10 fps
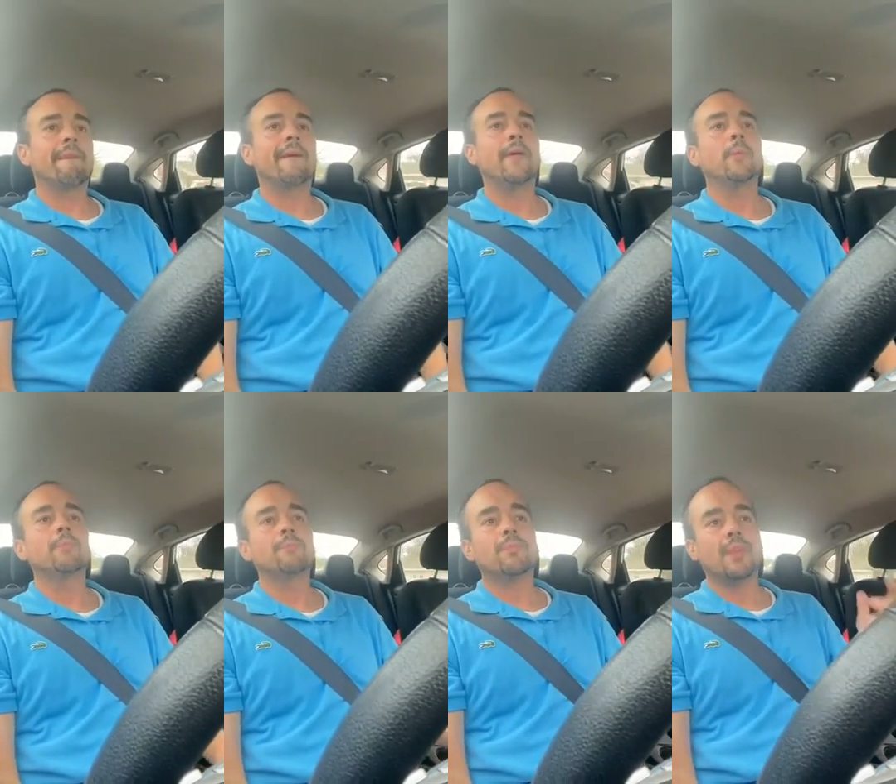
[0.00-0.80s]

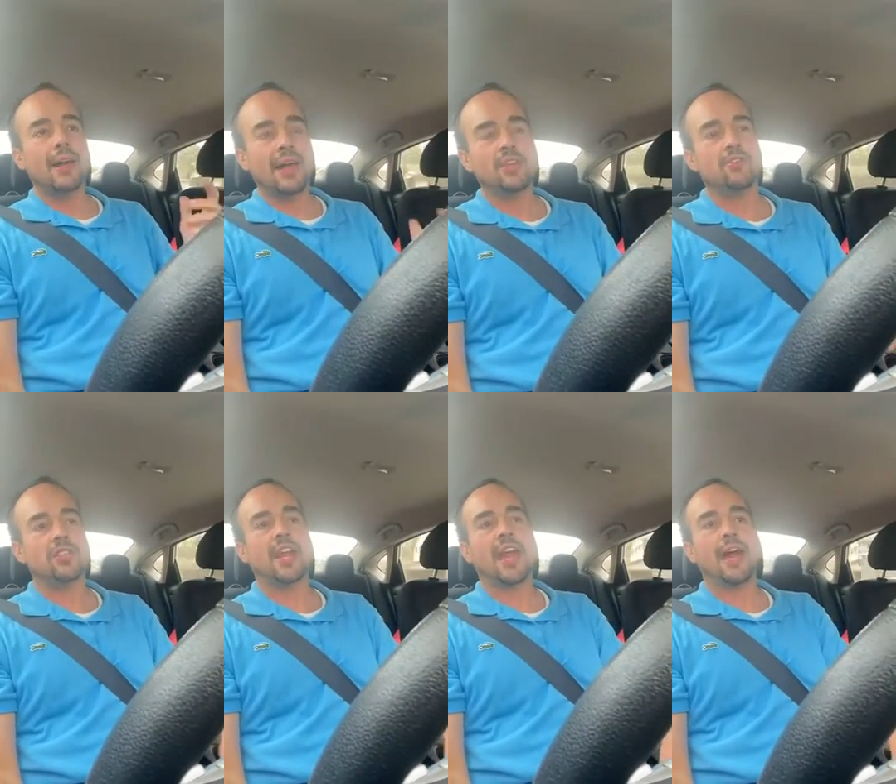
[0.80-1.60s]
Oh, I use
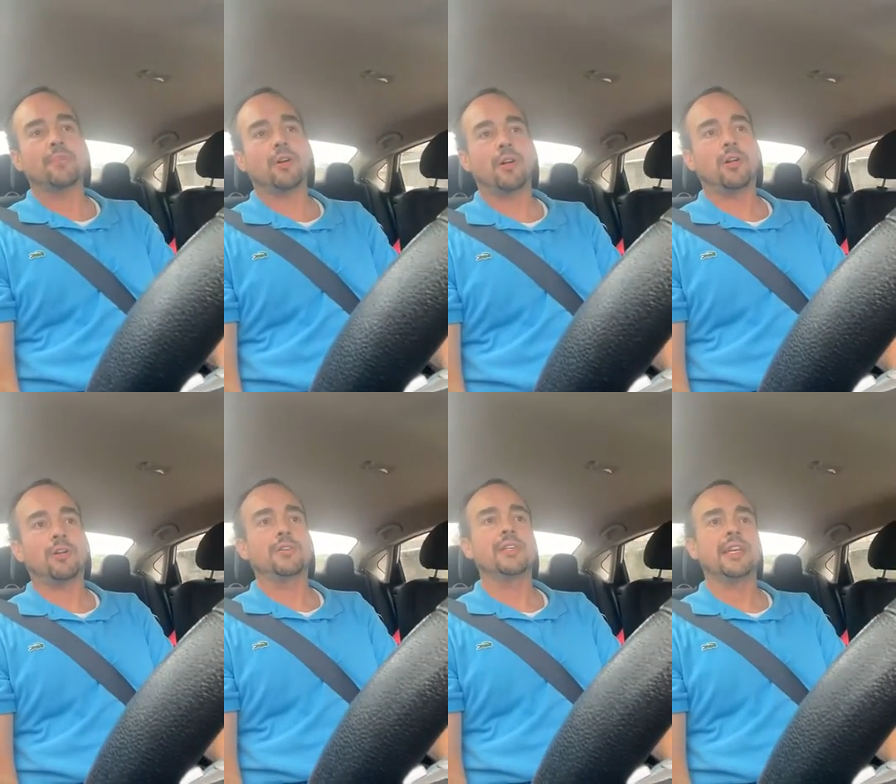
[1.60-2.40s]
an app
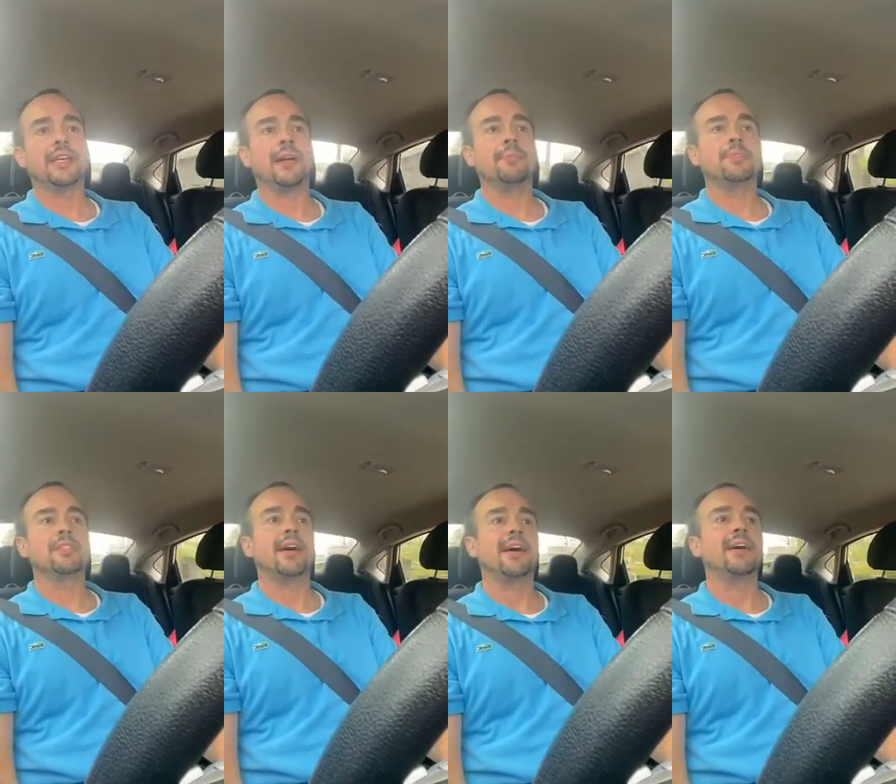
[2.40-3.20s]
called Get
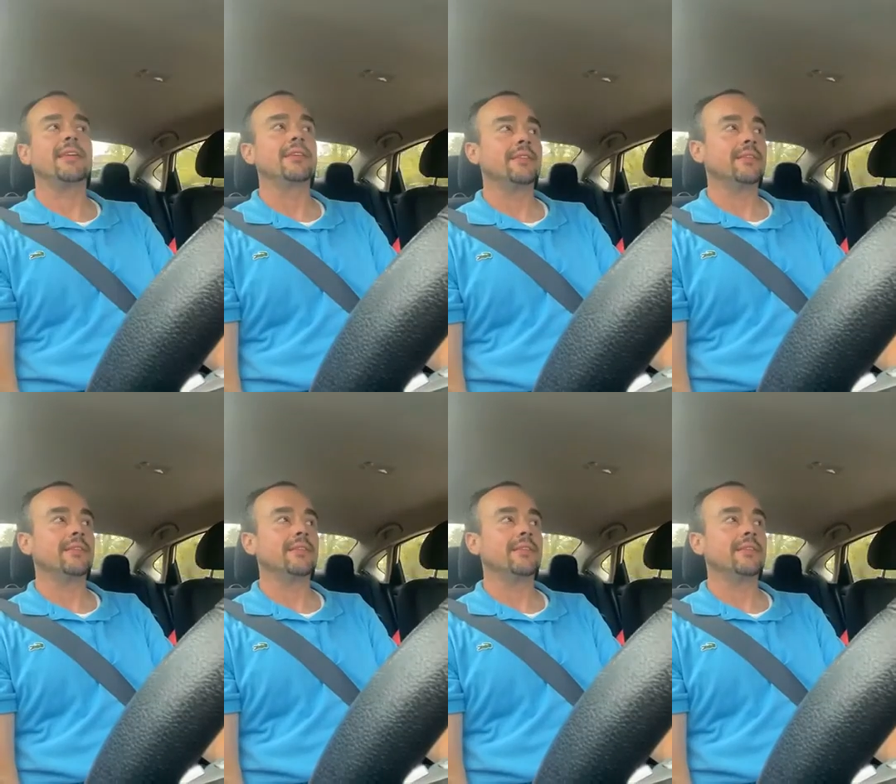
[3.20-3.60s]
Upside